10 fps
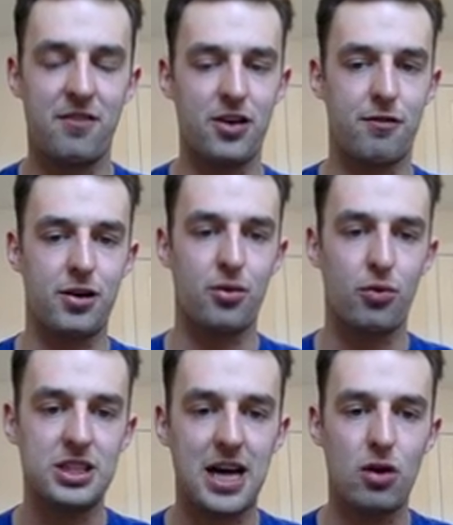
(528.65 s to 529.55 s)
feel free to
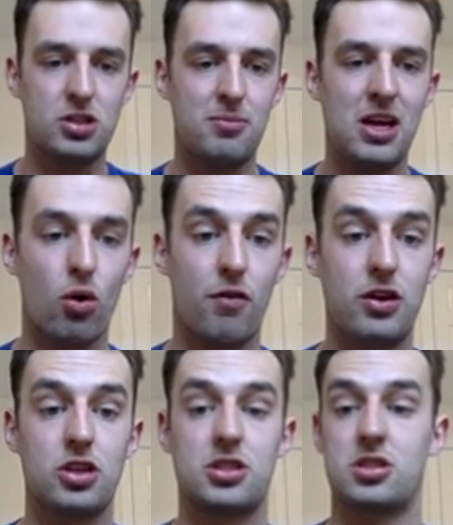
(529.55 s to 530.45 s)
reach out to me, or if you're
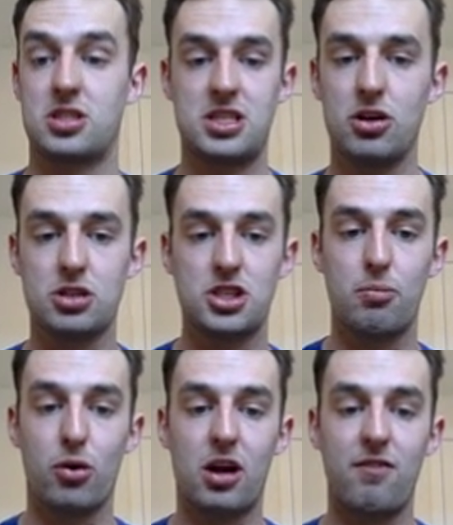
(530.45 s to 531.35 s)
just still
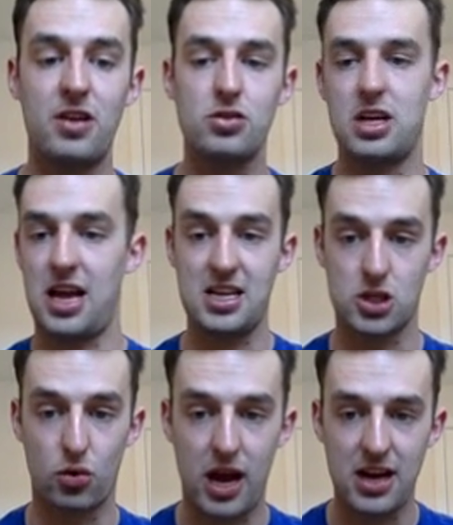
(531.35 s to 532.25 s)
super confused, it is
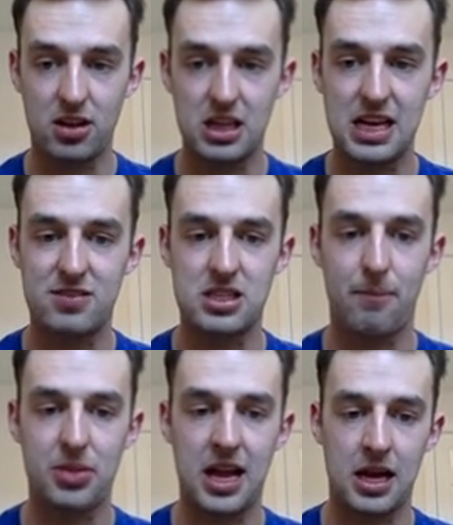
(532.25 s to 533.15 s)
okay to leave
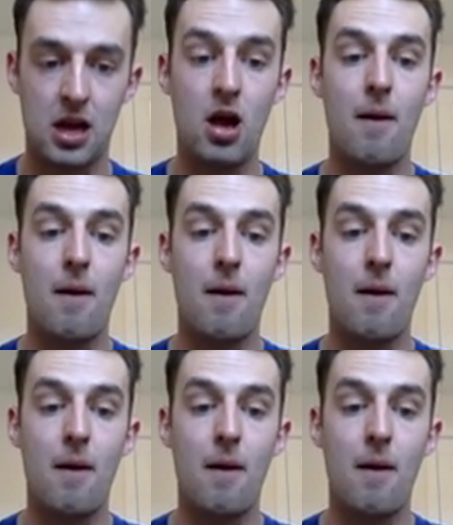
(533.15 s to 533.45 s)
something